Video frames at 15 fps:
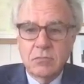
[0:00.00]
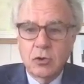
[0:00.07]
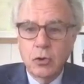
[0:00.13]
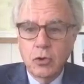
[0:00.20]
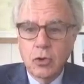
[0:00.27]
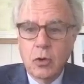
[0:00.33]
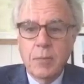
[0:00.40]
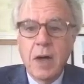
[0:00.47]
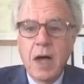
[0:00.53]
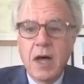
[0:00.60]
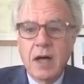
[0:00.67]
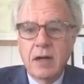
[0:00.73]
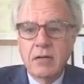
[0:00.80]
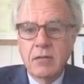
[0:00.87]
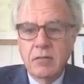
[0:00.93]
good or
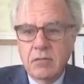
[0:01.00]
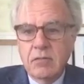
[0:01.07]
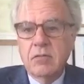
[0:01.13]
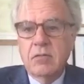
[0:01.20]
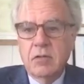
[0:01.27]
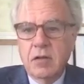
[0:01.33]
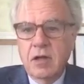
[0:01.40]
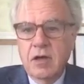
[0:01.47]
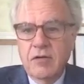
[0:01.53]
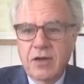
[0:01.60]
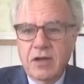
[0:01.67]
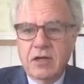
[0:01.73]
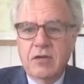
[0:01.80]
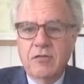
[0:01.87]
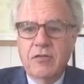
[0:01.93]
bad, the
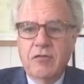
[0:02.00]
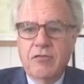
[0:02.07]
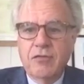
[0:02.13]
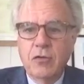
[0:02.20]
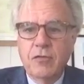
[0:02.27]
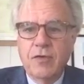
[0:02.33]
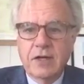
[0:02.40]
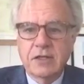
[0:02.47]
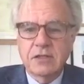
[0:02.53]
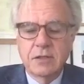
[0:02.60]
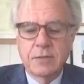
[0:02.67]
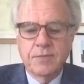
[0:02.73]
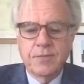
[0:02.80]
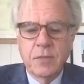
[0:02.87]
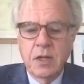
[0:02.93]
effect of the flu
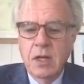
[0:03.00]
vaccine.